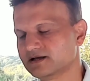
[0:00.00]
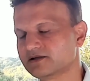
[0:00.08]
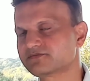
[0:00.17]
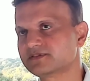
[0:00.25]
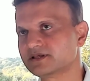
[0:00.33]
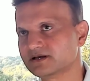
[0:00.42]

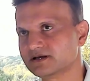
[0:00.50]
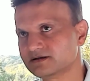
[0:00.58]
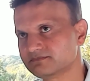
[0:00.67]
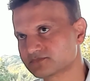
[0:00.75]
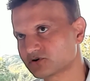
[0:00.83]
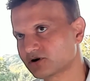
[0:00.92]
If
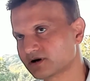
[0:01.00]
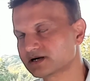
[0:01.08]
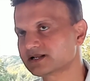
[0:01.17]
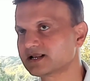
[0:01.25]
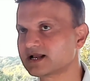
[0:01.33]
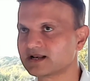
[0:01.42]
the thyroid
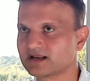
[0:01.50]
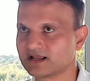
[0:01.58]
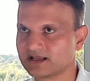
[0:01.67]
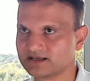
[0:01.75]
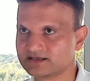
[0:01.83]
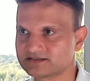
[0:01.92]
gland
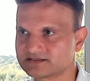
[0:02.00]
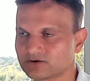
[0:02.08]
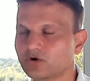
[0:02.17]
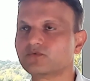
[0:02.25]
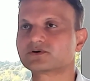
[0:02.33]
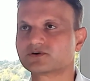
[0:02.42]
is
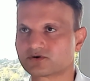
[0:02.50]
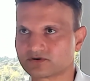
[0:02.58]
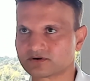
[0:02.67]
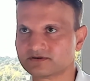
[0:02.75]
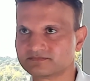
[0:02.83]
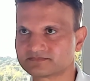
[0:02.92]

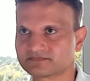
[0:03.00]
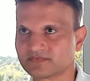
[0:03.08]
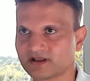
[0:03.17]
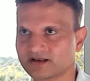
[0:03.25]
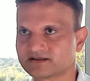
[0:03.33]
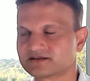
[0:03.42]
overgrown
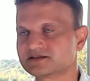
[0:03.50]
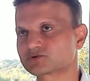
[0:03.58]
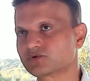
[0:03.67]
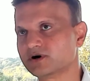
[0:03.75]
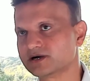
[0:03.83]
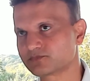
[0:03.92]
and is
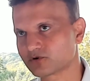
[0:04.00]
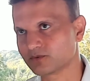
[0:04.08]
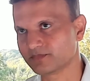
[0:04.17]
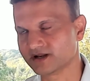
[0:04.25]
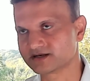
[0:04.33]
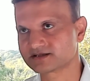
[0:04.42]
quite
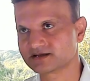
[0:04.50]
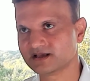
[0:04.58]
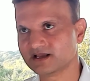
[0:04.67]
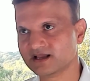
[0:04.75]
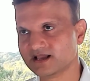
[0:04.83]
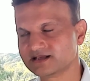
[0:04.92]
prominent,
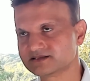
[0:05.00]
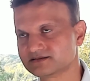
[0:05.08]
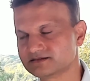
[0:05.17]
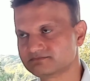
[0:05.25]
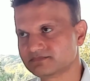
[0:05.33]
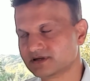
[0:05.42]

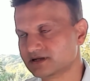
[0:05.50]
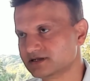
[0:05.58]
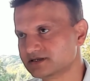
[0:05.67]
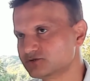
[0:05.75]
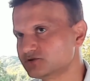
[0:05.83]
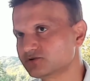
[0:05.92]

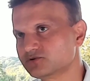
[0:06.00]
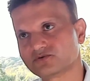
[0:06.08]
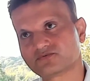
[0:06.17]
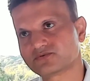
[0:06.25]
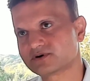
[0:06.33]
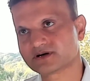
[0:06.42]
do you go
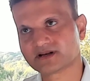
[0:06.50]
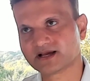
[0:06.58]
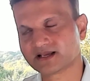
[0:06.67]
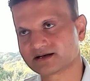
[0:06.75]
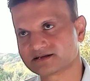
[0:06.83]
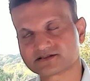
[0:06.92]
for
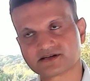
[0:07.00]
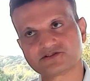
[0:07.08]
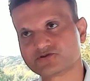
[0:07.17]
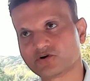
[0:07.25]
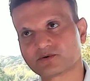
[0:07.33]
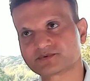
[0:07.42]
a
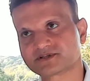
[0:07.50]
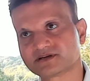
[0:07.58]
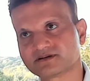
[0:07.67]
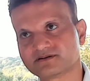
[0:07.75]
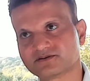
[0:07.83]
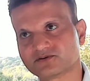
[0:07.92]
surgery
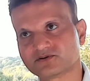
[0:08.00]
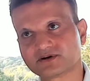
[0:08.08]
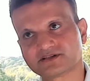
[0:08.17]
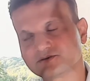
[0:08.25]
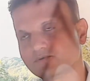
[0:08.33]
option, or is it